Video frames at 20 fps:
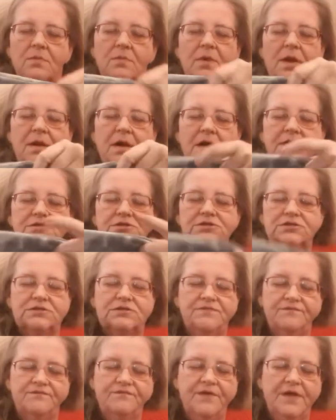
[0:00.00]
when I
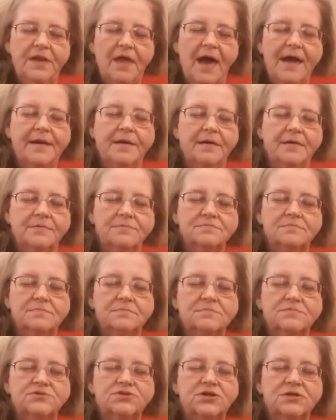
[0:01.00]
just feel like
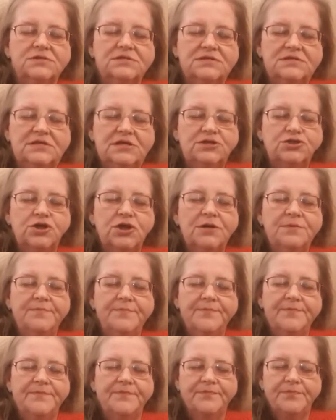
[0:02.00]
just stitching.
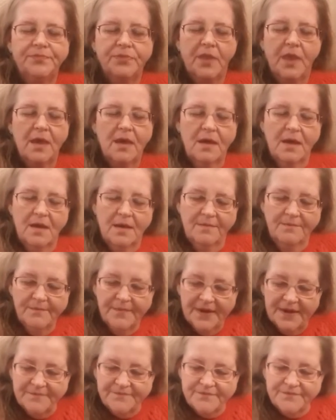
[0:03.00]

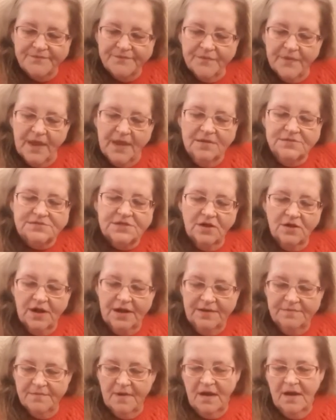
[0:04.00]
But, and
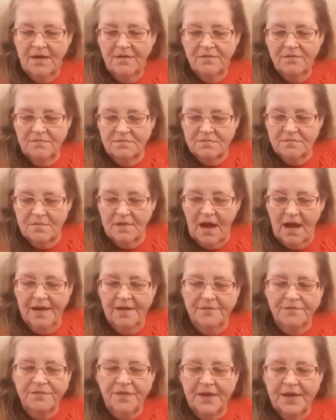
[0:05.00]
sorry, I don't
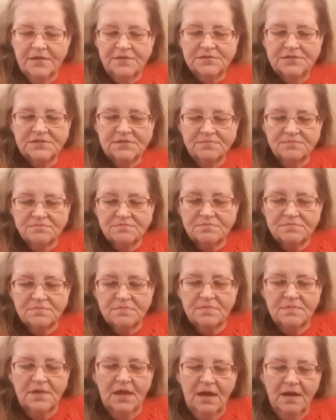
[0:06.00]
iron things.
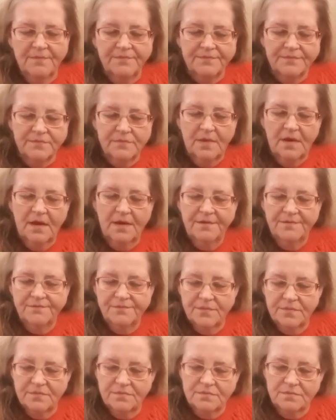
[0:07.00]
Yeah, I
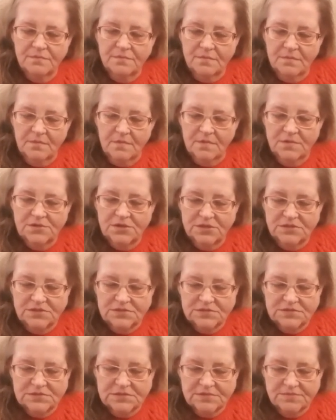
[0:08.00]

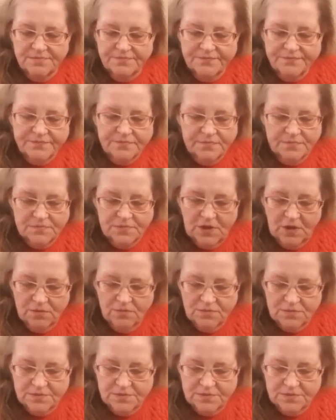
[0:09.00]
just don't.